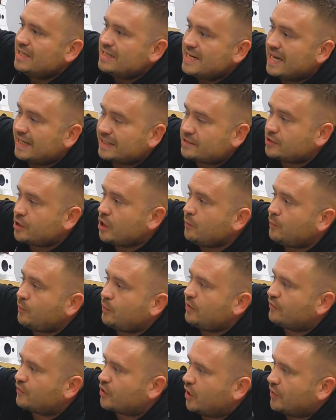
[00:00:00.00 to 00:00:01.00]
Next up,
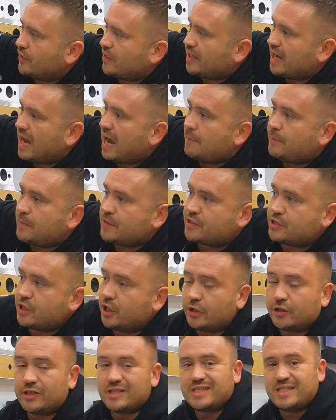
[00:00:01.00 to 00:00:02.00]
we've got the
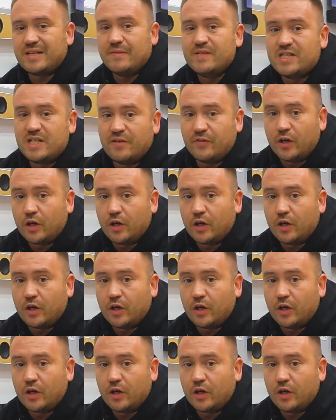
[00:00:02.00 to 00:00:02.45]
Episode 70